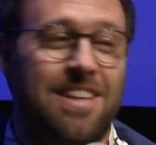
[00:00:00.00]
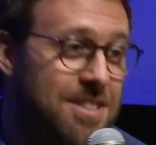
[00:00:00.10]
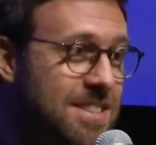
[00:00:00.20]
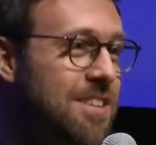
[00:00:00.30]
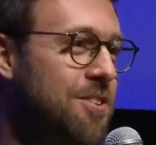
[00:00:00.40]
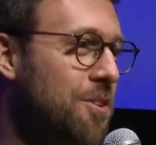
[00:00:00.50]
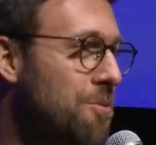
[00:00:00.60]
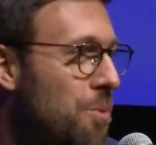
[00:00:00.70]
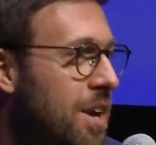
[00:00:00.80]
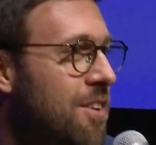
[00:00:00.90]
the
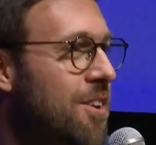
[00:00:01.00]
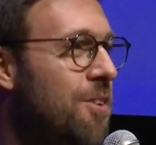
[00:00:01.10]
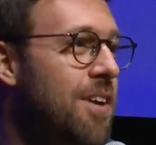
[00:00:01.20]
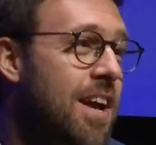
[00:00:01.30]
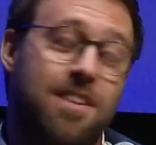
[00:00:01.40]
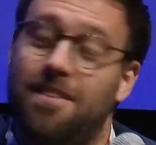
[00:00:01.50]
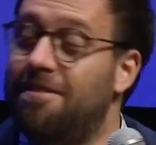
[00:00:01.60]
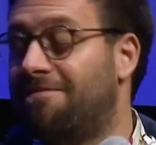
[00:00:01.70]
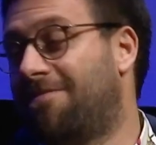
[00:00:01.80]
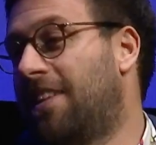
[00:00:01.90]
seductive way, and
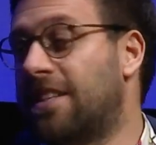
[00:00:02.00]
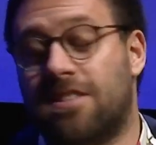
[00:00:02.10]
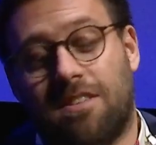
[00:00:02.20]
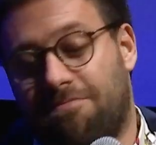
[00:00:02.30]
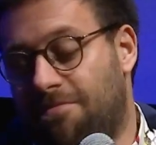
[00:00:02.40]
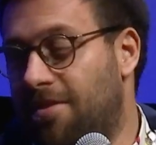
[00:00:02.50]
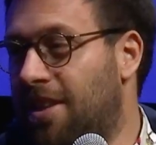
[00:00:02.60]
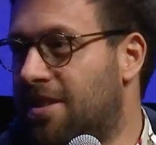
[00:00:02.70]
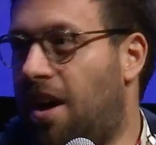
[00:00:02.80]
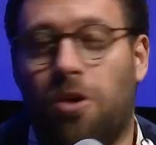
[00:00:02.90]
that's
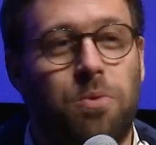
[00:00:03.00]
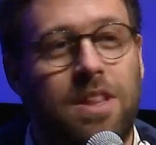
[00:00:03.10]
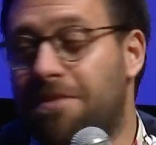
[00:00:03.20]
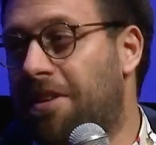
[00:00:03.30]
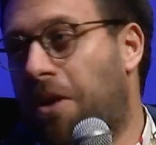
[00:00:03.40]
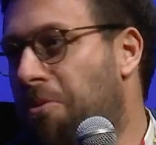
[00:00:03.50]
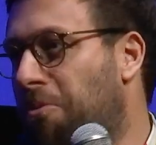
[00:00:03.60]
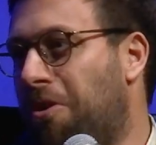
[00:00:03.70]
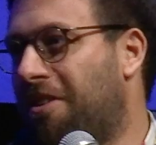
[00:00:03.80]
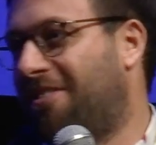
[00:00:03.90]
all we live in our
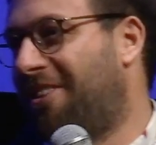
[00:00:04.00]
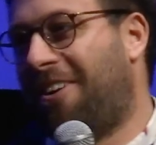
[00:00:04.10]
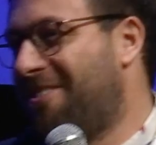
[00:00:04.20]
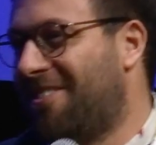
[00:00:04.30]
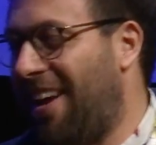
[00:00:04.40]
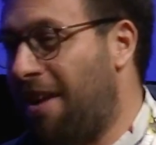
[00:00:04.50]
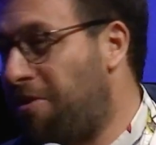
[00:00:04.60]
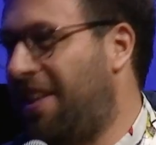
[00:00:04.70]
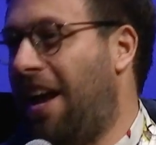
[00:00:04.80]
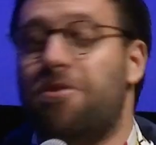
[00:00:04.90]
world.
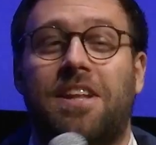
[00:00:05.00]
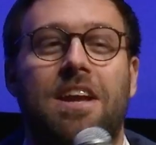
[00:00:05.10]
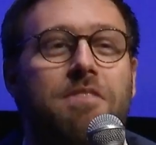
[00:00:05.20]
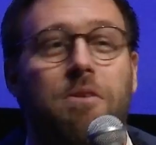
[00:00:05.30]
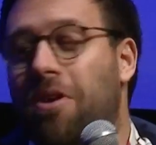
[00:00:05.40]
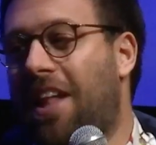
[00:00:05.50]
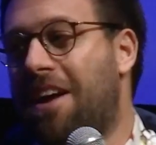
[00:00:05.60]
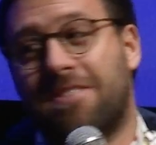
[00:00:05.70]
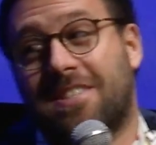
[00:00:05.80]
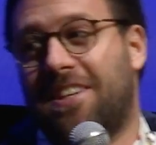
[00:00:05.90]
Every day of our
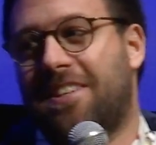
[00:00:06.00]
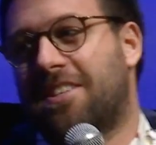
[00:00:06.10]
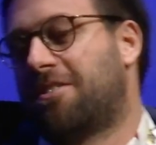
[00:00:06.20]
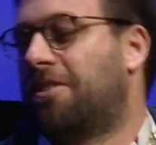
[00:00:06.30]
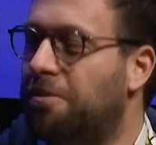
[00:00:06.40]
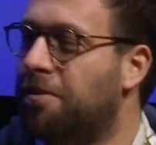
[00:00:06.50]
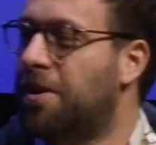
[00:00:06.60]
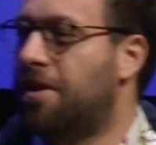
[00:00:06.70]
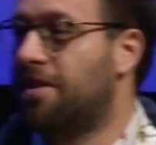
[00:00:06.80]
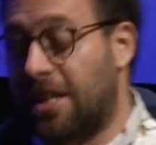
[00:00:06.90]
life, it's like this.
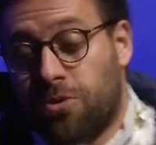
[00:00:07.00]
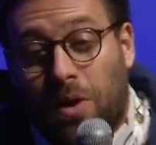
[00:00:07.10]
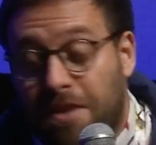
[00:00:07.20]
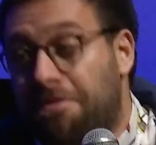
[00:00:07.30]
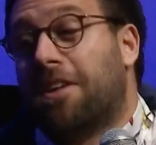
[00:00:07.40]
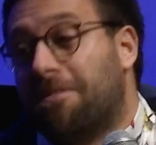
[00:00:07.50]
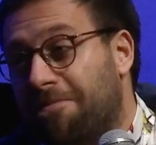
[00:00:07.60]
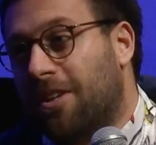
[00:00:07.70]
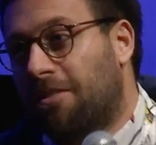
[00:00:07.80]
That's what I feel.